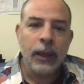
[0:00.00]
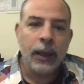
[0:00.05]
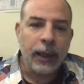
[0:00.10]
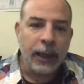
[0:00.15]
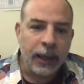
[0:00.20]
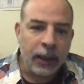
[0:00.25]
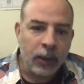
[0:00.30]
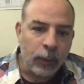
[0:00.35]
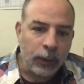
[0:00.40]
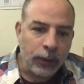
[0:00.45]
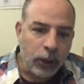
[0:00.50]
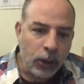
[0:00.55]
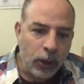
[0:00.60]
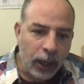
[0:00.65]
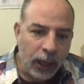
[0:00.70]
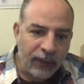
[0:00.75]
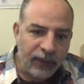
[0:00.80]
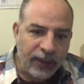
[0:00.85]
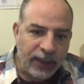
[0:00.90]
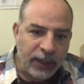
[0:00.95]
And what you
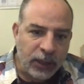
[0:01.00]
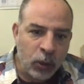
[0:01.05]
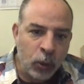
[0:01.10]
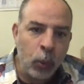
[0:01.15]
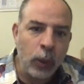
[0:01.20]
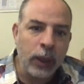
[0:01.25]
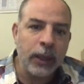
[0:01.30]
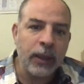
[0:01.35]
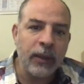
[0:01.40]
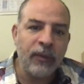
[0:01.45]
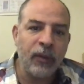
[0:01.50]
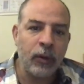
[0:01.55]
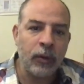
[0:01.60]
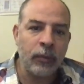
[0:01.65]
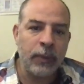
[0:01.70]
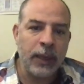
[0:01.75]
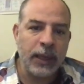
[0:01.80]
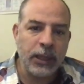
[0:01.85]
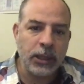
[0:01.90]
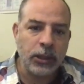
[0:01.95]
have is quick
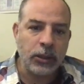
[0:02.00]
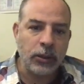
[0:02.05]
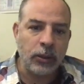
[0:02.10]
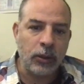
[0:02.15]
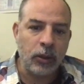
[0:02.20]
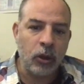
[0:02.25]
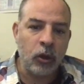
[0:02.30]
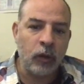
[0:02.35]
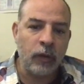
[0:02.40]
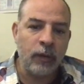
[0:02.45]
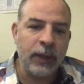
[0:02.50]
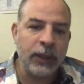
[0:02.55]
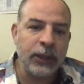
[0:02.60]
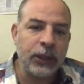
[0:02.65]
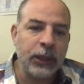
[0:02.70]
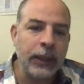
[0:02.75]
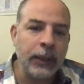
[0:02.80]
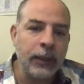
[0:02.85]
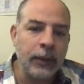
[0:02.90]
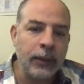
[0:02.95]
formation of
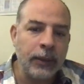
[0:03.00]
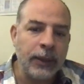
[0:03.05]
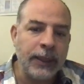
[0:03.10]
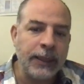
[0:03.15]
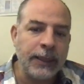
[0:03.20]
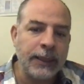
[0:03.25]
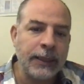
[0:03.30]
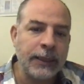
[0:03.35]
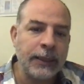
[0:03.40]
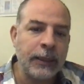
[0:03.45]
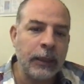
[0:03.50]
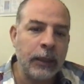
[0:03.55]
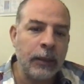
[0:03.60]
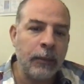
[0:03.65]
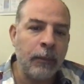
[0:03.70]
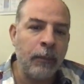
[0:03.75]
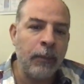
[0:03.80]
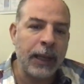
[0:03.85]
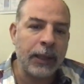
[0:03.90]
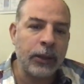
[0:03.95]
batrite, these
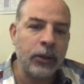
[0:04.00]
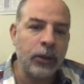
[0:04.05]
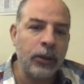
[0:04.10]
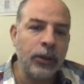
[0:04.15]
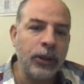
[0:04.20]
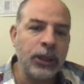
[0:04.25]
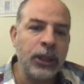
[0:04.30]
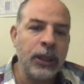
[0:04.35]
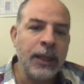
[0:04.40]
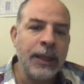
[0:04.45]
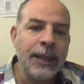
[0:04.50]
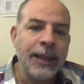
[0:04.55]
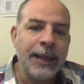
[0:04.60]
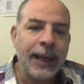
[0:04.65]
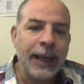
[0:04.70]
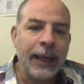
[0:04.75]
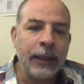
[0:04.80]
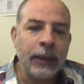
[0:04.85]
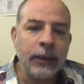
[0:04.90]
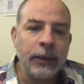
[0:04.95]
black dots,
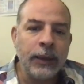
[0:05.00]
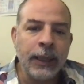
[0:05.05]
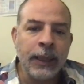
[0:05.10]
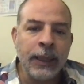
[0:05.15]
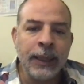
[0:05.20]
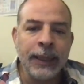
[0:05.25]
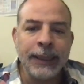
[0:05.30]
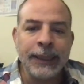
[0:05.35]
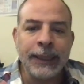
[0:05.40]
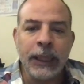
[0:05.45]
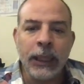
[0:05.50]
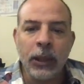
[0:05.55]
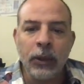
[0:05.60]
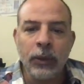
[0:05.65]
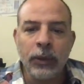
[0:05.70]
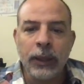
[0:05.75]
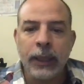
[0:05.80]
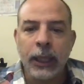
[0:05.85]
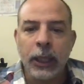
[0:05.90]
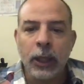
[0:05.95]
and then slow
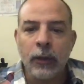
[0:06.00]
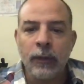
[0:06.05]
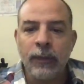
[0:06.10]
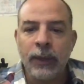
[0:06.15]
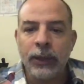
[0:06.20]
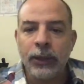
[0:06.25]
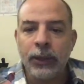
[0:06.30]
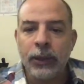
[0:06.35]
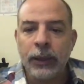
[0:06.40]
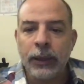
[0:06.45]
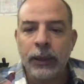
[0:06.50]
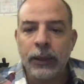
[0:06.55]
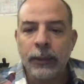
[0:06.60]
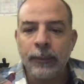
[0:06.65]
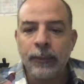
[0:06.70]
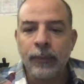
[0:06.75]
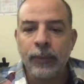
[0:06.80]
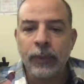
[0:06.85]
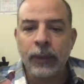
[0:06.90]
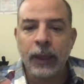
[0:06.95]
decay of batrite
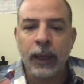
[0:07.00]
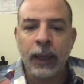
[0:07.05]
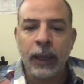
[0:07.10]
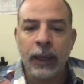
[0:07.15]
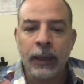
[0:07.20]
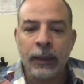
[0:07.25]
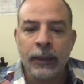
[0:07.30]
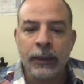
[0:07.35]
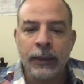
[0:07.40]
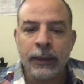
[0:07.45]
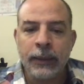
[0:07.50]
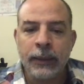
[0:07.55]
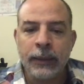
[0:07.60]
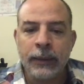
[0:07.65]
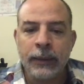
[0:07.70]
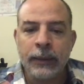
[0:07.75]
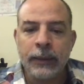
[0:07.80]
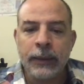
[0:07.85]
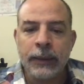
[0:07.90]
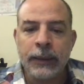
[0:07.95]
and
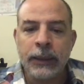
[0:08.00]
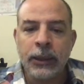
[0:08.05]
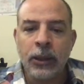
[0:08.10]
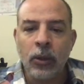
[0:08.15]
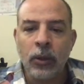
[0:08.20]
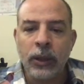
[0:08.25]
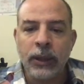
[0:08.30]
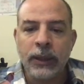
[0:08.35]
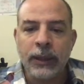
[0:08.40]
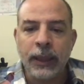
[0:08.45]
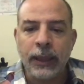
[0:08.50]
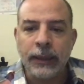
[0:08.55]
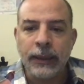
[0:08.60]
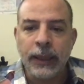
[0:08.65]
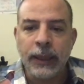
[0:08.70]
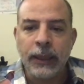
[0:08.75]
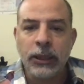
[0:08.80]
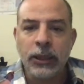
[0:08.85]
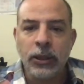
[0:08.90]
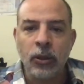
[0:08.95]
slow
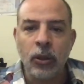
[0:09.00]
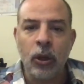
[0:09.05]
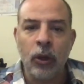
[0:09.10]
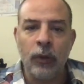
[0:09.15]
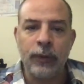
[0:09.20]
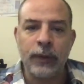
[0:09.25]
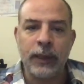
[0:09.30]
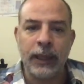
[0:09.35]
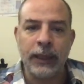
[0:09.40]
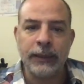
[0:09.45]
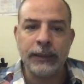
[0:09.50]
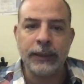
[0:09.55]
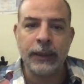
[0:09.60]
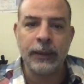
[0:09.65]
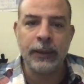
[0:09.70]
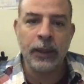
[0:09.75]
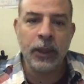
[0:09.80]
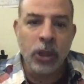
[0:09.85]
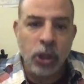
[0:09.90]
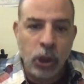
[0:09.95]
crystallization of
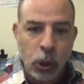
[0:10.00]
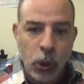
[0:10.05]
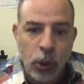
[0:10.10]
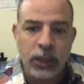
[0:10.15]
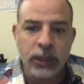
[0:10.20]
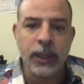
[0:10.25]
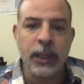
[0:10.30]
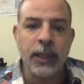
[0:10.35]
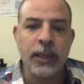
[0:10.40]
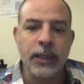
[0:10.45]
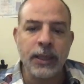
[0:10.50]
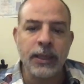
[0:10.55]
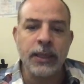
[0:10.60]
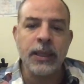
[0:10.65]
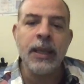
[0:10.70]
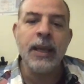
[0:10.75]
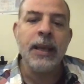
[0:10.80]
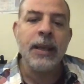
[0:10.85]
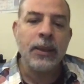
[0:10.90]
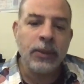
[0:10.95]
calcite. 2 stages
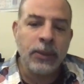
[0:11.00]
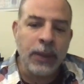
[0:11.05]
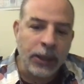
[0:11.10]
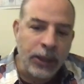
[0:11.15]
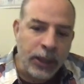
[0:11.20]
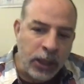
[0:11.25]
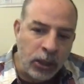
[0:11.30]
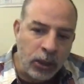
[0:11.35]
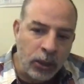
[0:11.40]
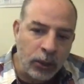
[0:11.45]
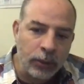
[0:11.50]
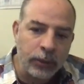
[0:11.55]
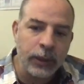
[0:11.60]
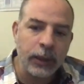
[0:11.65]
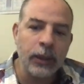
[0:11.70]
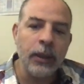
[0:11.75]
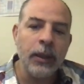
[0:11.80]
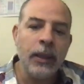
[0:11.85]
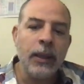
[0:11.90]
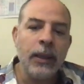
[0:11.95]
that in
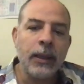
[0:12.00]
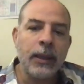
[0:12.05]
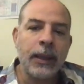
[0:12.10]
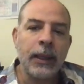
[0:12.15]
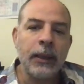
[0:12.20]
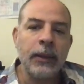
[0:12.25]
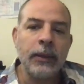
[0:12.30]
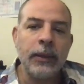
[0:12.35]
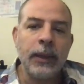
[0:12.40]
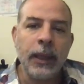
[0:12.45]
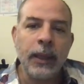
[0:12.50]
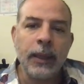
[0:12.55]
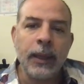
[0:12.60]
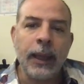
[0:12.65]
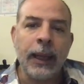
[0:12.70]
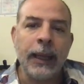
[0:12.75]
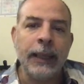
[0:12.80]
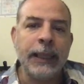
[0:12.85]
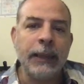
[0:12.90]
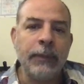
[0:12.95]
total can take
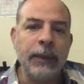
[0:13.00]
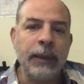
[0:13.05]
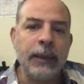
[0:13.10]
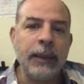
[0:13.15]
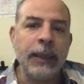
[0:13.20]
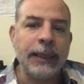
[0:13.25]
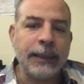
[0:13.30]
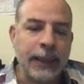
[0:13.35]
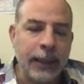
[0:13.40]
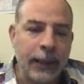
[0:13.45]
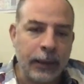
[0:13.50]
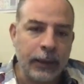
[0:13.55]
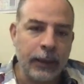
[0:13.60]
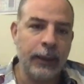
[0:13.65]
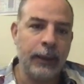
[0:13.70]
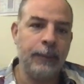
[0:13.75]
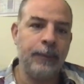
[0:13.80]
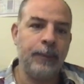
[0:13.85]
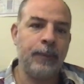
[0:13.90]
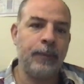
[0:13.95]
a little bit less than a
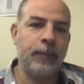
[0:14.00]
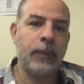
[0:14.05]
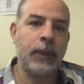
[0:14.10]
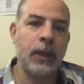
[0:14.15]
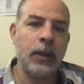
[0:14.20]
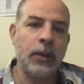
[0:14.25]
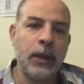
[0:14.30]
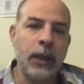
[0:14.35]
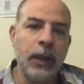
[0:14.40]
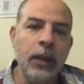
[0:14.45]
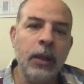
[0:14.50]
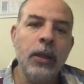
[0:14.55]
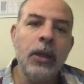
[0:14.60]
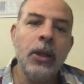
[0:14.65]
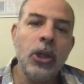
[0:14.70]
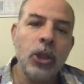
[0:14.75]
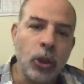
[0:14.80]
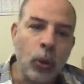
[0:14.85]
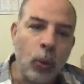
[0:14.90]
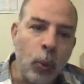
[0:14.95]
day. Okay,
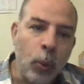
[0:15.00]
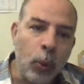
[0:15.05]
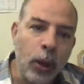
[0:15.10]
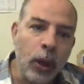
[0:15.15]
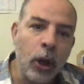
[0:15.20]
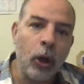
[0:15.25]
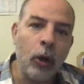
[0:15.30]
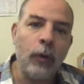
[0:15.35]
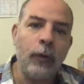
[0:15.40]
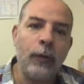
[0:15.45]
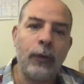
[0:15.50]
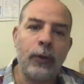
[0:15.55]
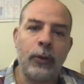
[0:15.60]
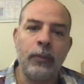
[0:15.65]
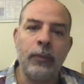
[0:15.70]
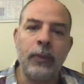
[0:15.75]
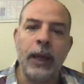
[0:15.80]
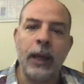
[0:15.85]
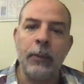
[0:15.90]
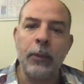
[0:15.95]
so we go
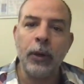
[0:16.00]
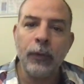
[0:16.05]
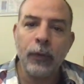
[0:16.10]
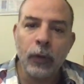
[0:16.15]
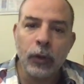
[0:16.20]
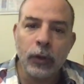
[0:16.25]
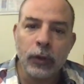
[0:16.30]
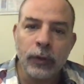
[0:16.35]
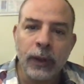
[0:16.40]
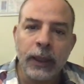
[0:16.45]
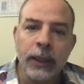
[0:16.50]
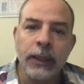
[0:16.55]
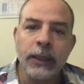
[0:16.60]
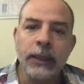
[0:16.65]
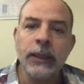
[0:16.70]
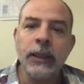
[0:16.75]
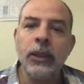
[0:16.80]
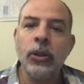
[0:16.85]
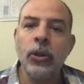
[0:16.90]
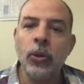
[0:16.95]
from amorphous
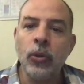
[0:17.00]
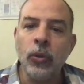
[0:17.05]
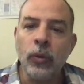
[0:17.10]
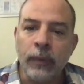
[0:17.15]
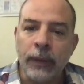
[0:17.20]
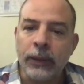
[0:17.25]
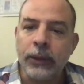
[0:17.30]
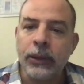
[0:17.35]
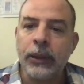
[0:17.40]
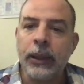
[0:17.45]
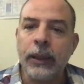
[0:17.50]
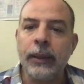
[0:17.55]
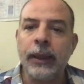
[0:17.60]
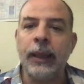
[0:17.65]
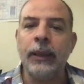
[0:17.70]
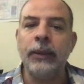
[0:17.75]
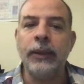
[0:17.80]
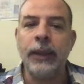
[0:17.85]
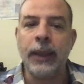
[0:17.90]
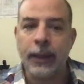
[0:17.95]
phase to batrite
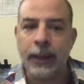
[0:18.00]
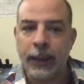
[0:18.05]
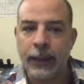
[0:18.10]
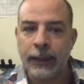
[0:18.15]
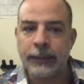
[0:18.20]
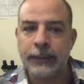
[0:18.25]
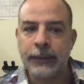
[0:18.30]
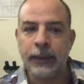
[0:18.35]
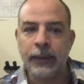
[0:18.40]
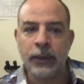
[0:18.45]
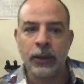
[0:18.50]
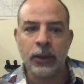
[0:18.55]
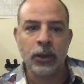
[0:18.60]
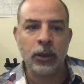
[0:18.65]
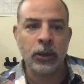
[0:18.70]
and then calcite.